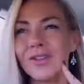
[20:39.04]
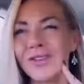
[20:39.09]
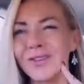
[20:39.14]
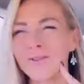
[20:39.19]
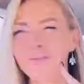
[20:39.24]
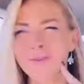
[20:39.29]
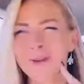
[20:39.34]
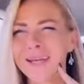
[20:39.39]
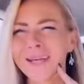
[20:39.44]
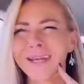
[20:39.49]

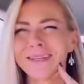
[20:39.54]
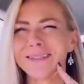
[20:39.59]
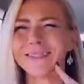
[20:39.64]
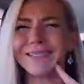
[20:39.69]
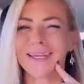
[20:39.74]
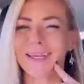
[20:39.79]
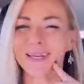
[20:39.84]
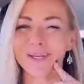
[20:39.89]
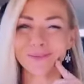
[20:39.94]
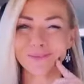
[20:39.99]
walking in
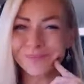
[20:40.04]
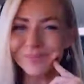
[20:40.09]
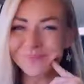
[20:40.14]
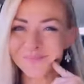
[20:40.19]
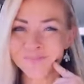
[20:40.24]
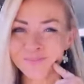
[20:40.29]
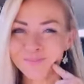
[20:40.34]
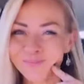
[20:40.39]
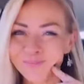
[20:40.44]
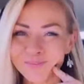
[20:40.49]
silence and
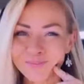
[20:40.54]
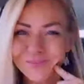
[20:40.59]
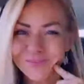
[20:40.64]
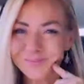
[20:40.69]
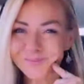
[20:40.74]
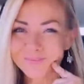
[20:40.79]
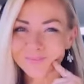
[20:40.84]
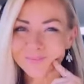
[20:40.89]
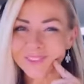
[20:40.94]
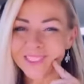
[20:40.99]
just like
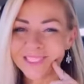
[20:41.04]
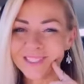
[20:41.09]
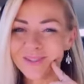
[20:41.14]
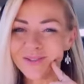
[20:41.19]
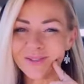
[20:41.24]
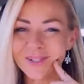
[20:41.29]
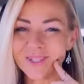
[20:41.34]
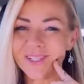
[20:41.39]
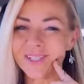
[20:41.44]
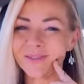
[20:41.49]
letting it
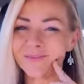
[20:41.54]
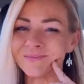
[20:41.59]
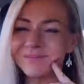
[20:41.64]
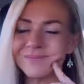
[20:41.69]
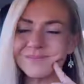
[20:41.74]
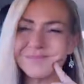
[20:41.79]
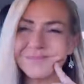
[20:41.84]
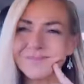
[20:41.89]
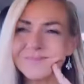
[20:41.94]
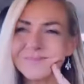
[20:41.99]
in. Sometimes
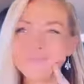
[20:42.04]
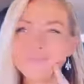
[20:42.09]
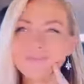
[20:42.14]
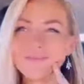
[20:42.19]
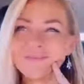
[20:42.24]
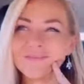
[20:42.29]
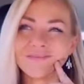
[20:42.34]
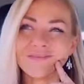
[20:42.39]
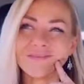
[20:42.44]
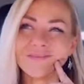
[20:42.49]
nothing comes in,
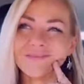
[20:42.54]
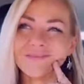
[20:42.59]
just